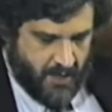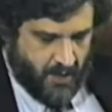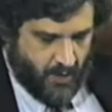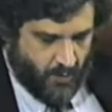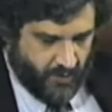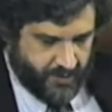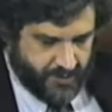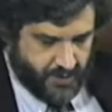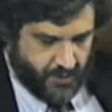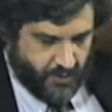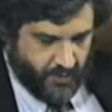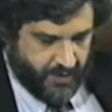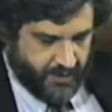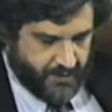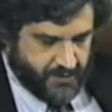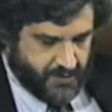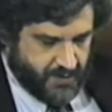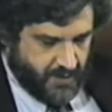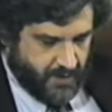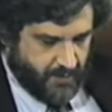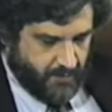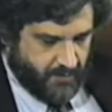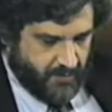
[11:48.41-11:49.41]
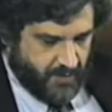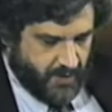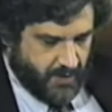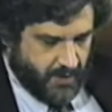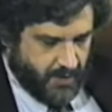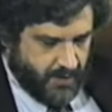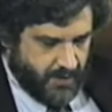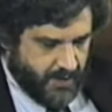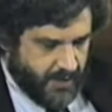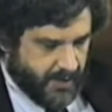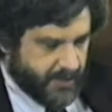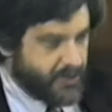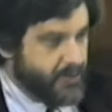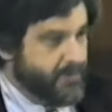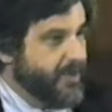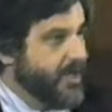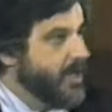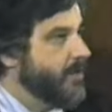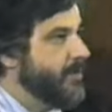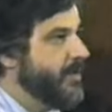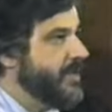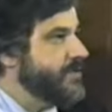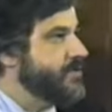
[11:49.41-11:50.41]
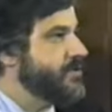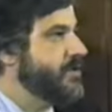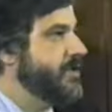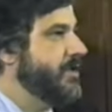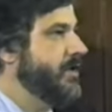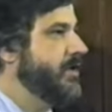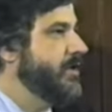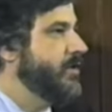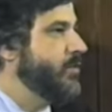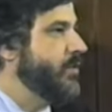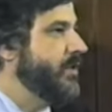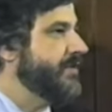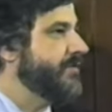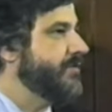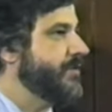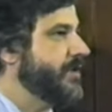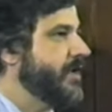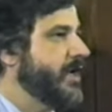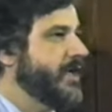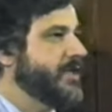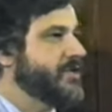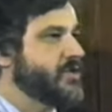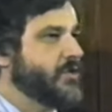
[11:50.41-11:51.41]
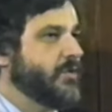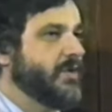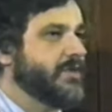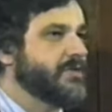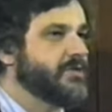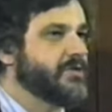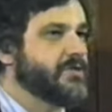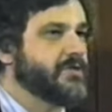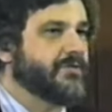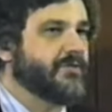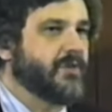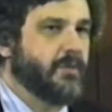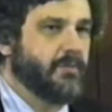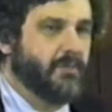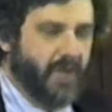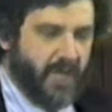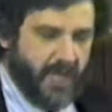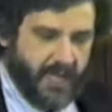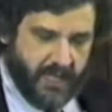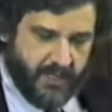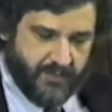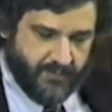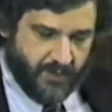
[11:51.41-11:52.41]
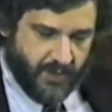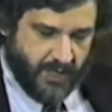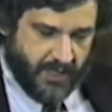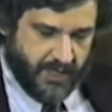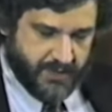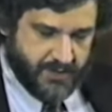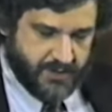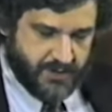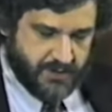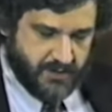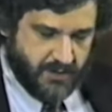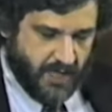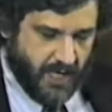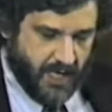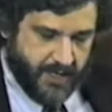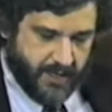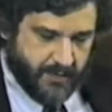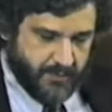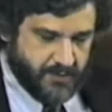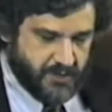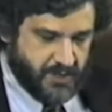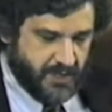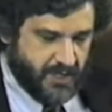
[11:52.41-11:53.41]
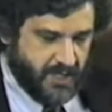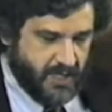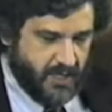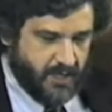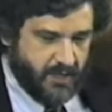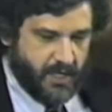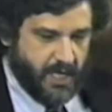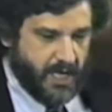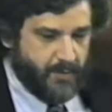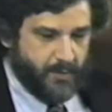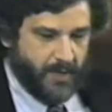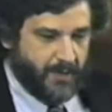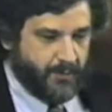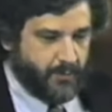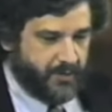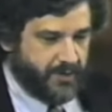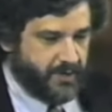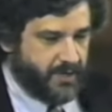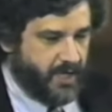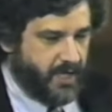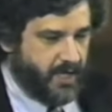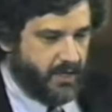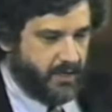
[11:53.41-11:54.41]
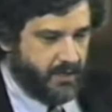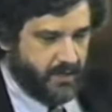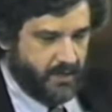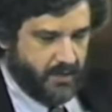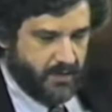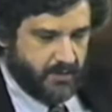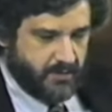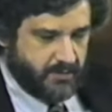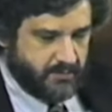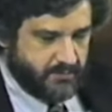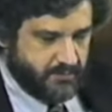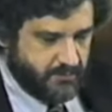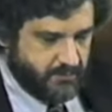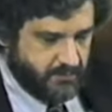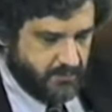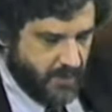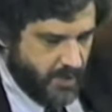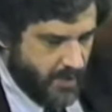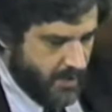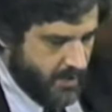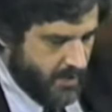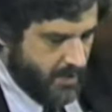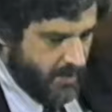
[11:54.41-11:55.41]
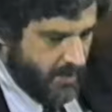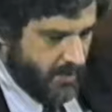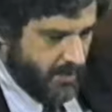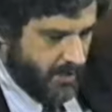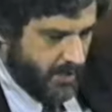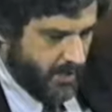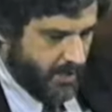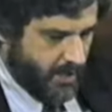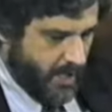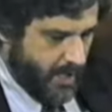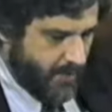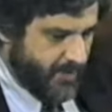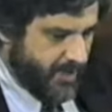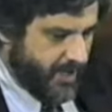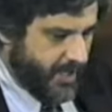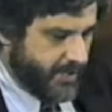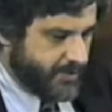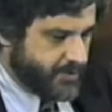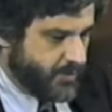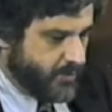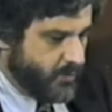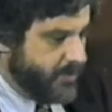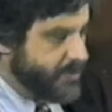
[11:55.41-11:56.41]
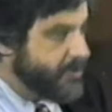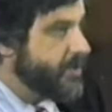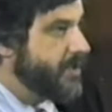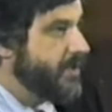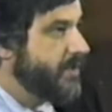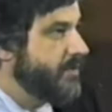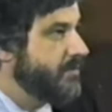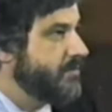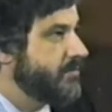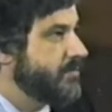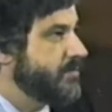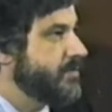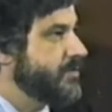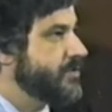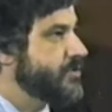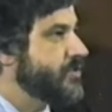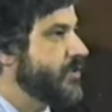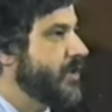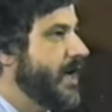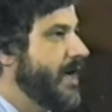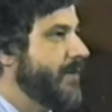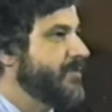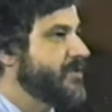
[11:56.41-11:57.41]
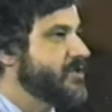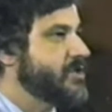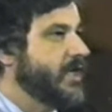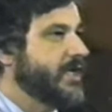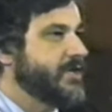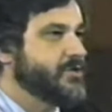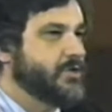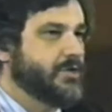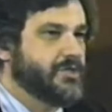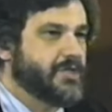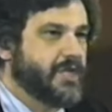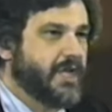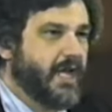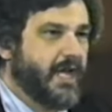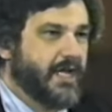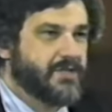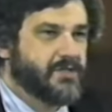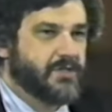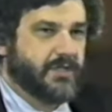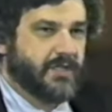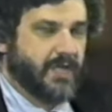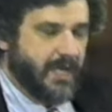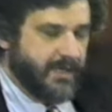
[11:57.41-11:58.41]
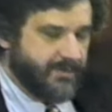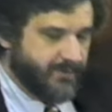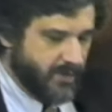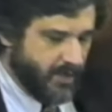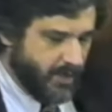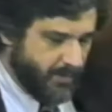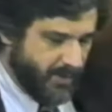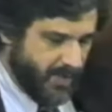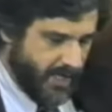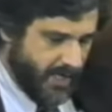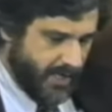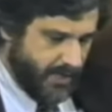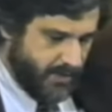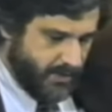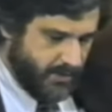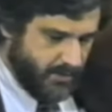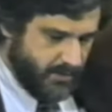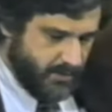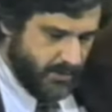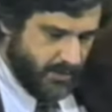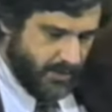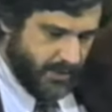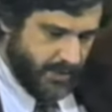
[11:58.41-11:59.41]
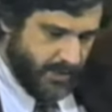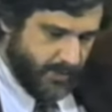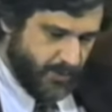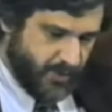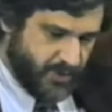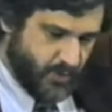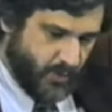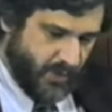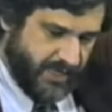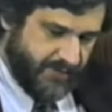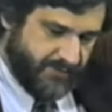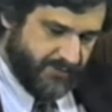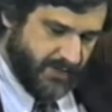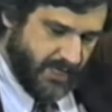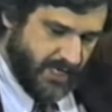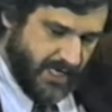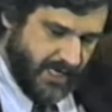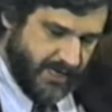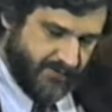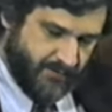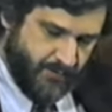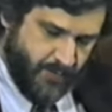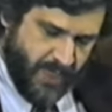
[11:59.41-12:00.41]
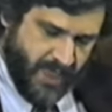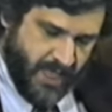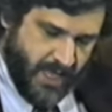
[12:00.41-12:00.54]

was doing some uh, experiments with the consequences of combining various items, and he came up with a, uh, a combination which he described as lysergic acid diethylamide uh, number 25.